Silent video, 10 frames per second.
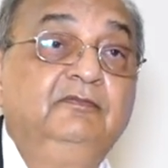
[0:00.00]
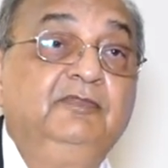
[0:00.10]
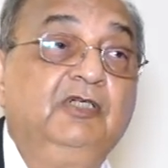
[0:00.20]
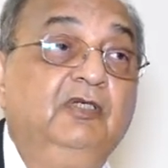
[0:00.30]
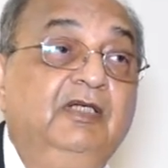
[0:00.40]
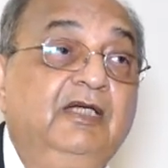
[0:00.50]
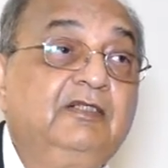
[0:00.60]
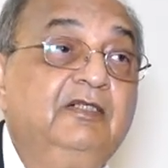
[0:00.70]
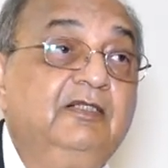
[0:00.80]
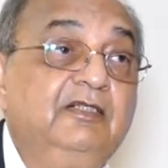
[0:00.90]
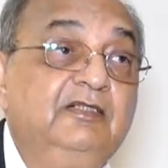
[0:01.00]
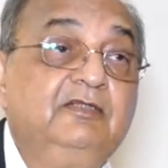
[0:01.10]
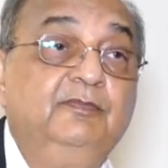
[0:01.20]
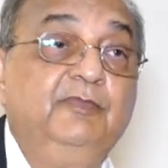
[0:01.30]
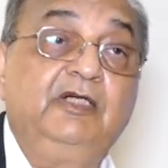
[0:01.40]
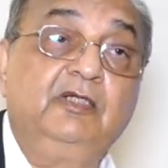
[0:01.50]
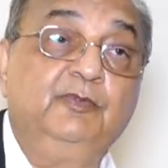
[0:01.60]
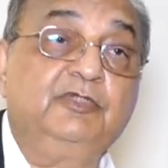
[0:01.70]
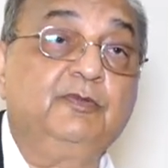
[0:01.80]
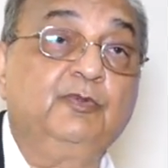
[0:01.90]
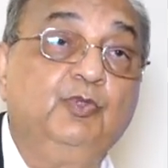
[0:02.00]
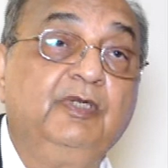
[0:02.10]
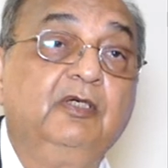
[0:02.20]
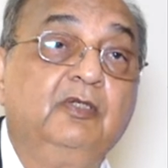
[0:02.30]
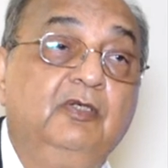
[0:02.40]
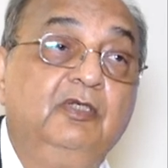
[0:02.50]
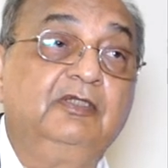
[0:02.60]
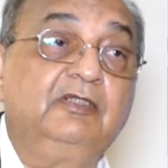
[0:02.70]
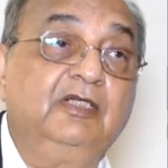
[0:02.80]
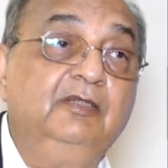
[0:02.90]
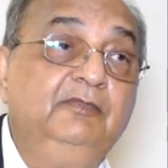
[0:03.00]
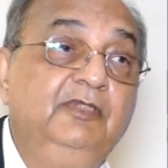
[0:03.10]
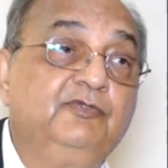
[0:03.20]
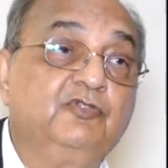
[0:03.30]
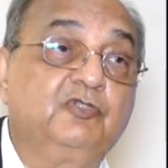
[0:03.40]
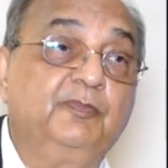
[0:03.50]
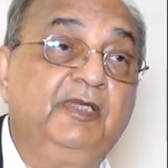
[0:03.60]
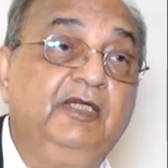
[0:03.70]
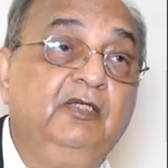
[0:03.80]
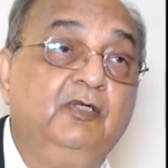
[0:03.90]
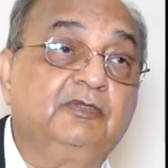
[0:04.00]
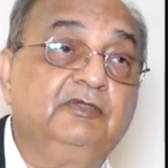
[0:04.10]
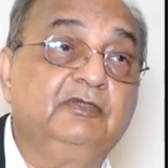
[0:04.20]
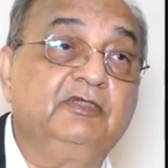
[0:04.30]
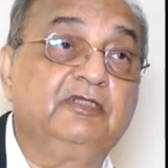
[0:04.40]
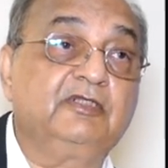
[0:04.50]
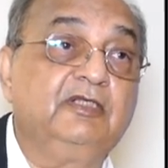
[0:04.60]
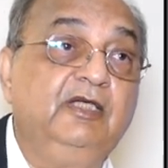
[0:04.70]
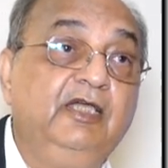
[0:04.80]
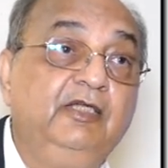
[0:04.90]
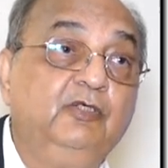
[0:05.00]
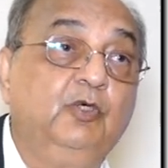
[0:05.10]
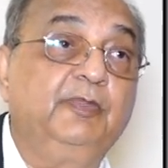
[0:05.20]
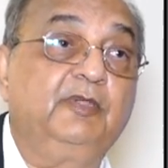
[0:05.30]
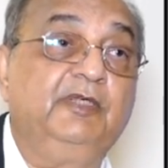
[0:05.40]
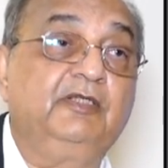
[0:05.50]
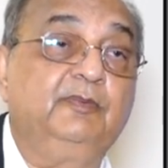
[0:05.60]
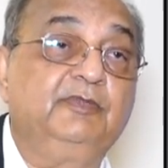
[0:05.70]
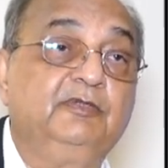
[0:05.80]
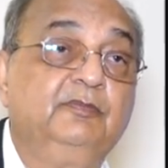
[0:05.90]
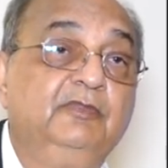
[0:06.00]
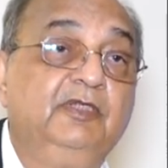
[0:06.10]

because lactate is metabolism going on all the time. If you supply oxygen, this is aerobic metabolism.